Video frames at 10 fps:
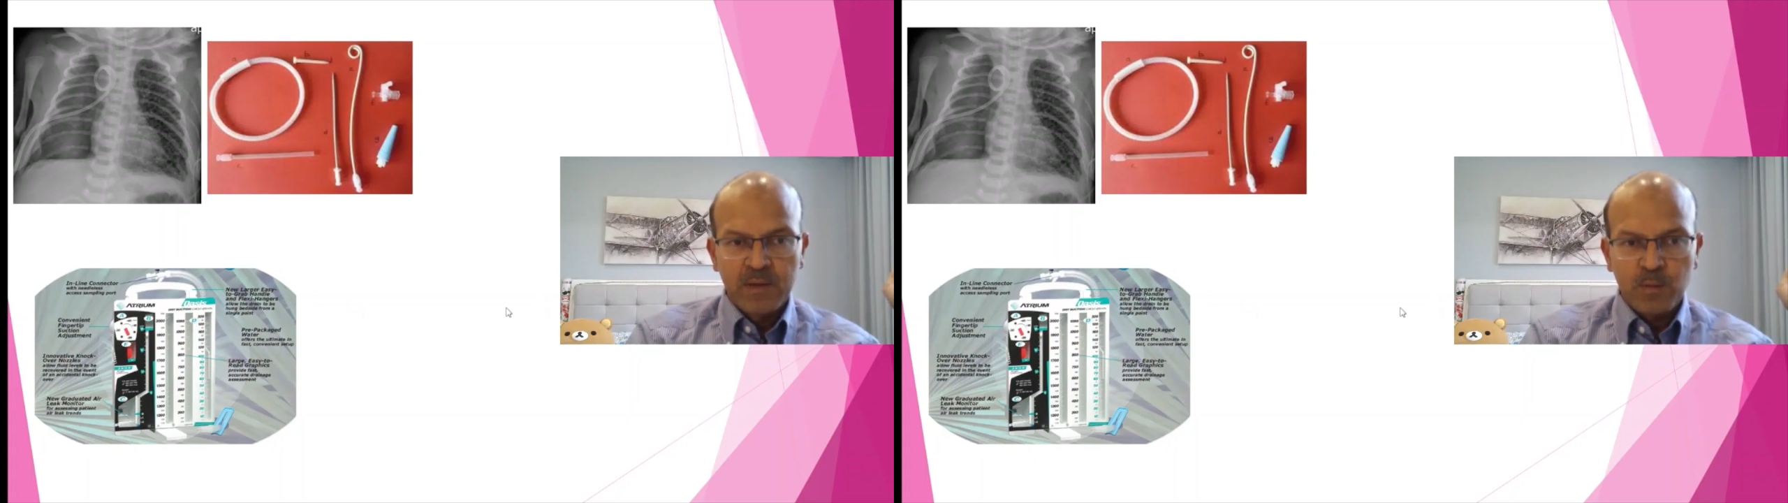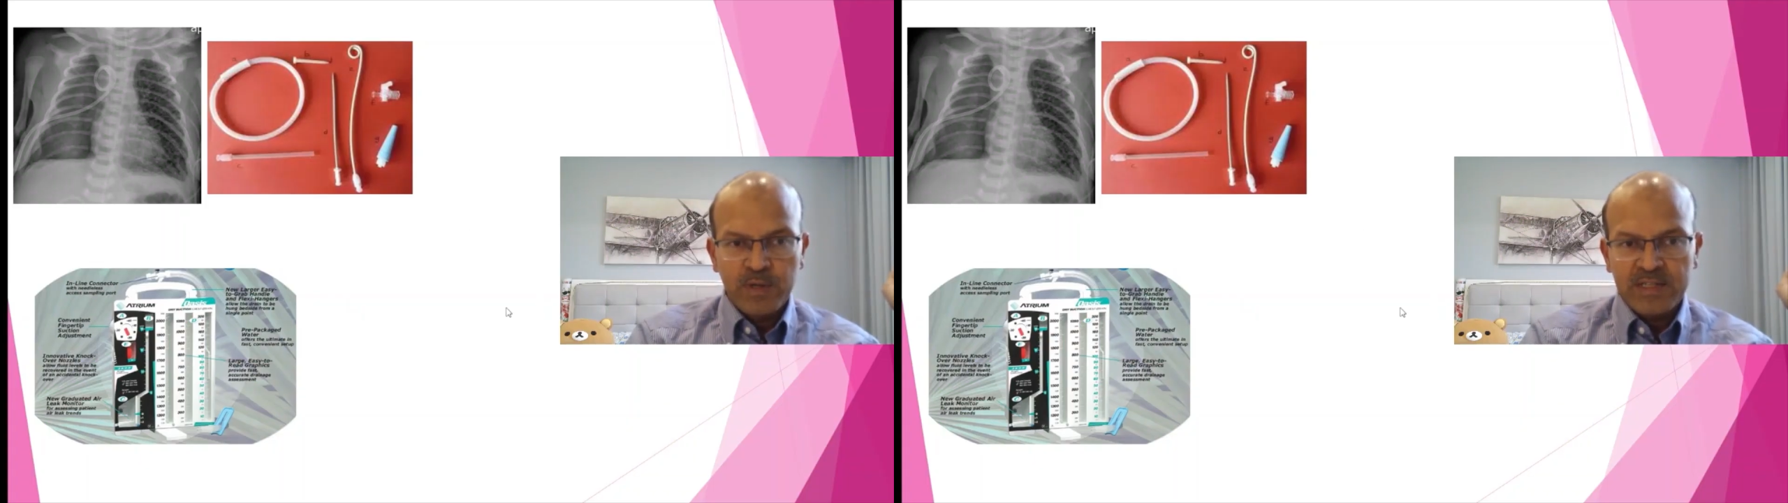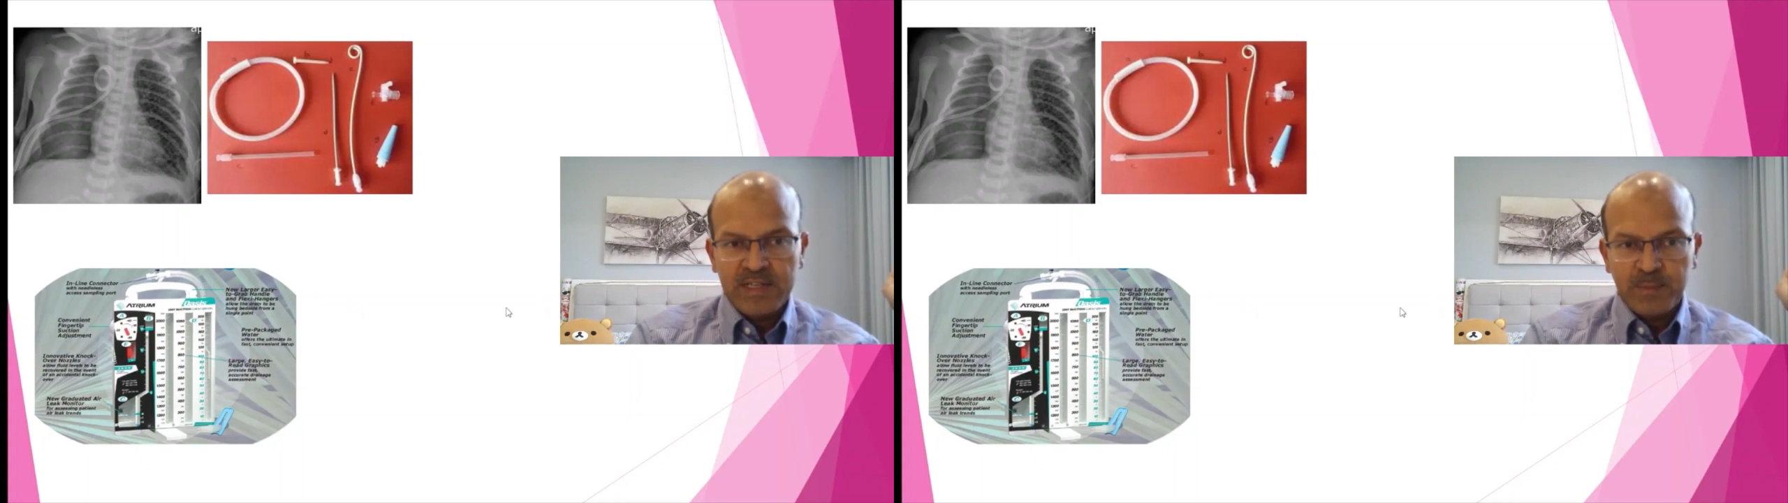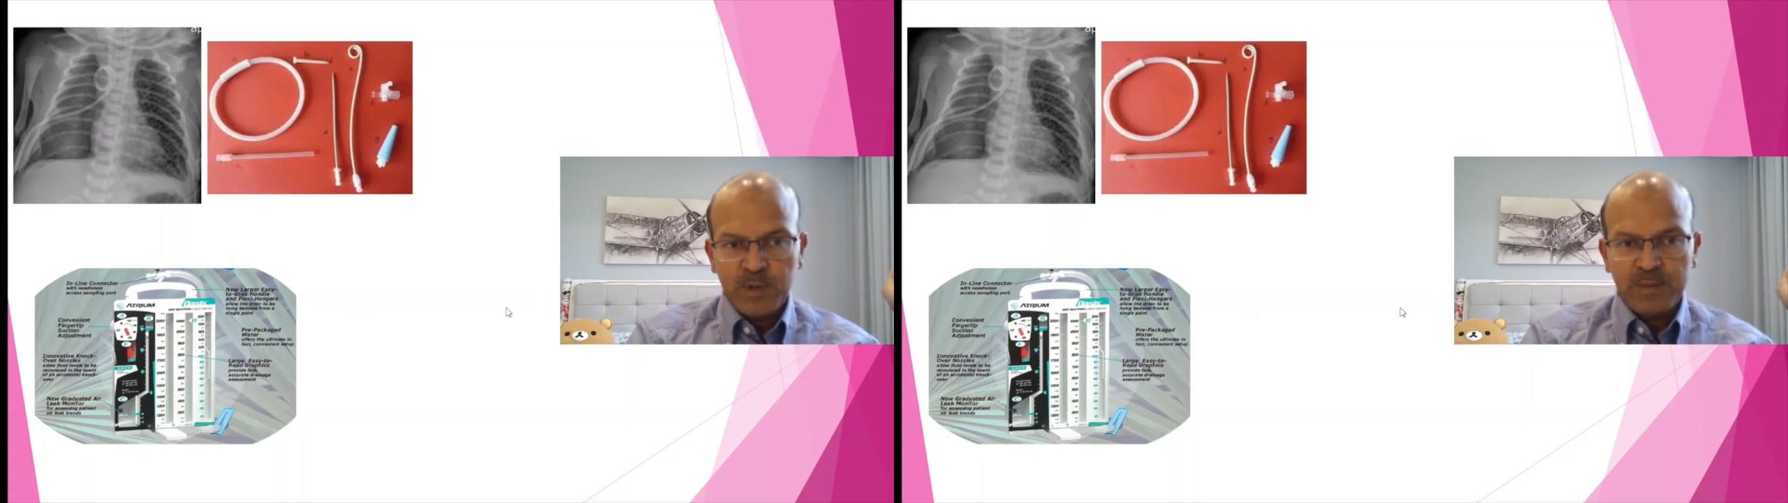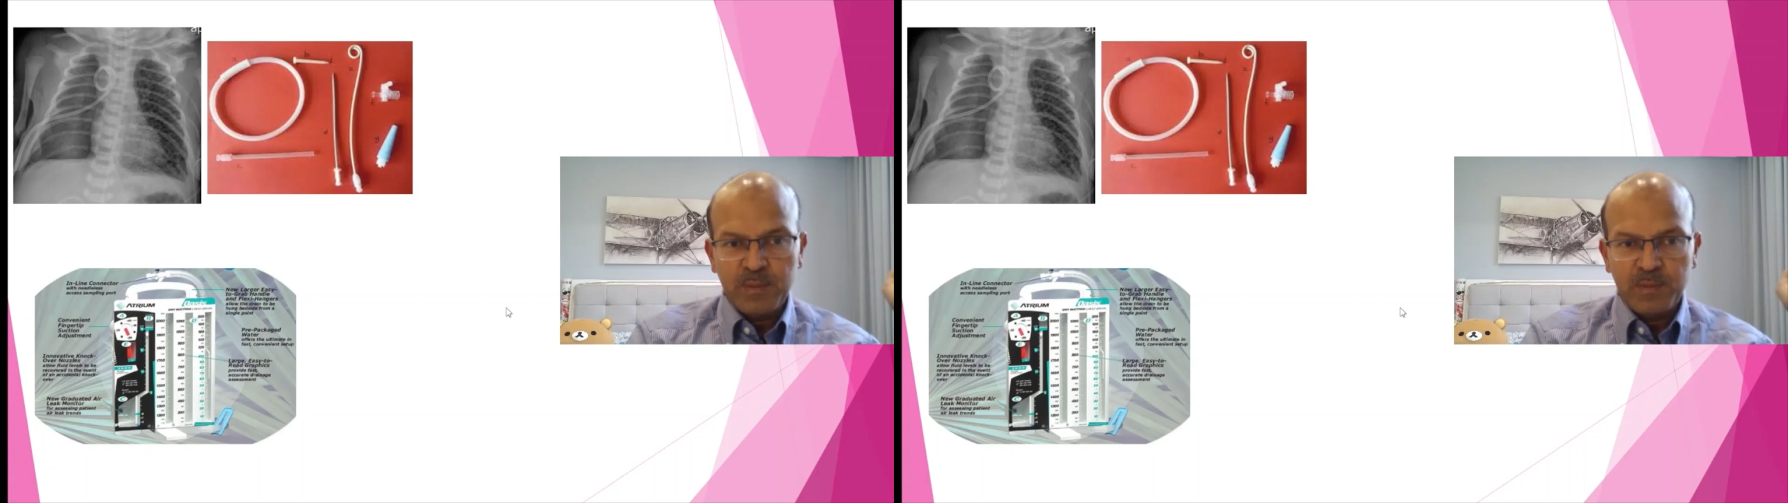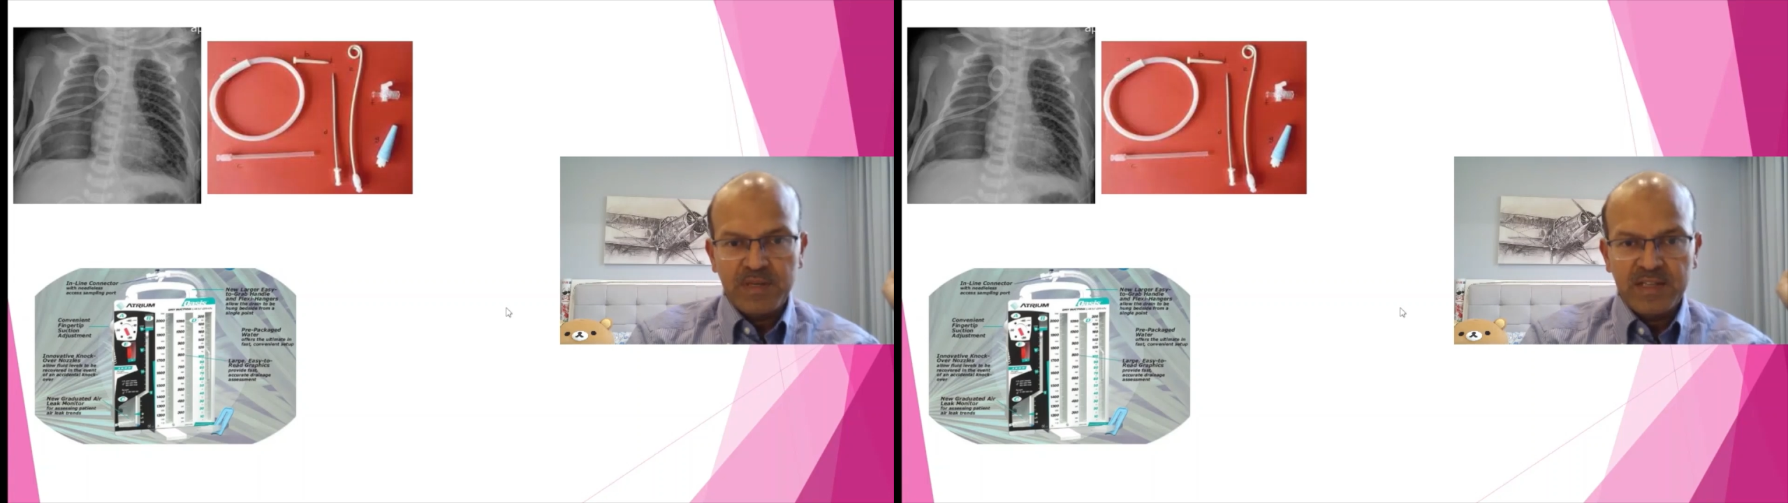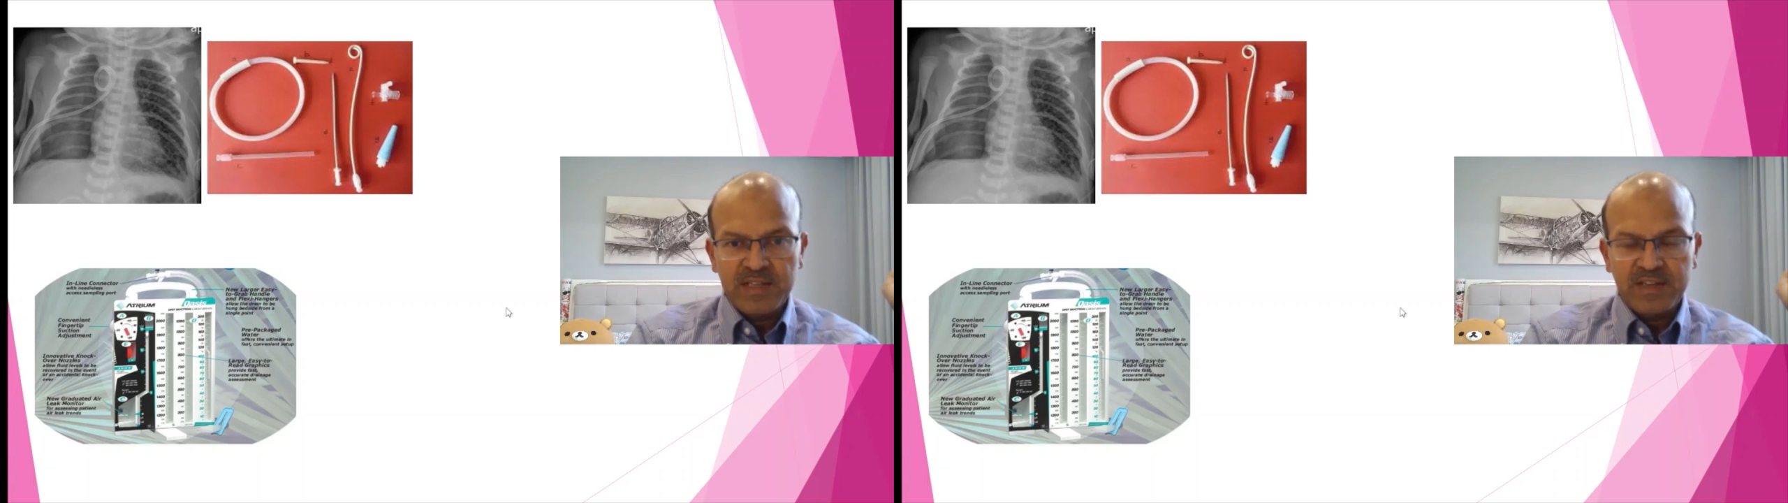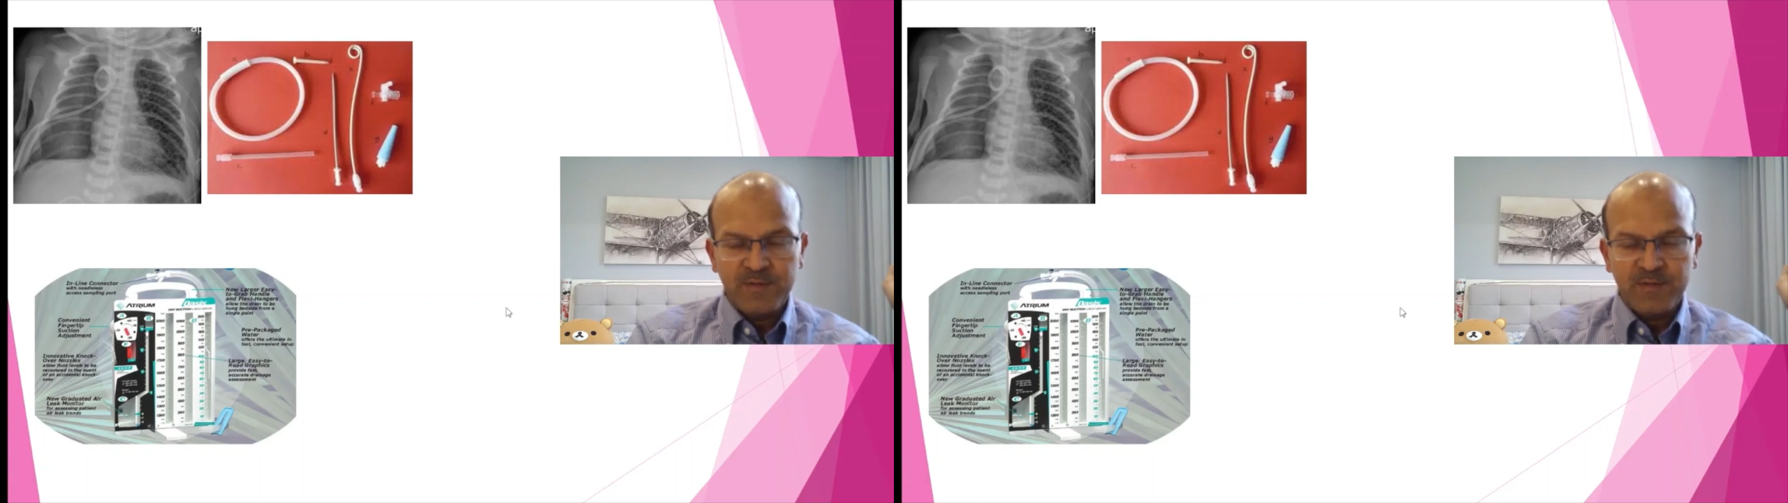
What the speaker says: One tip to remember here: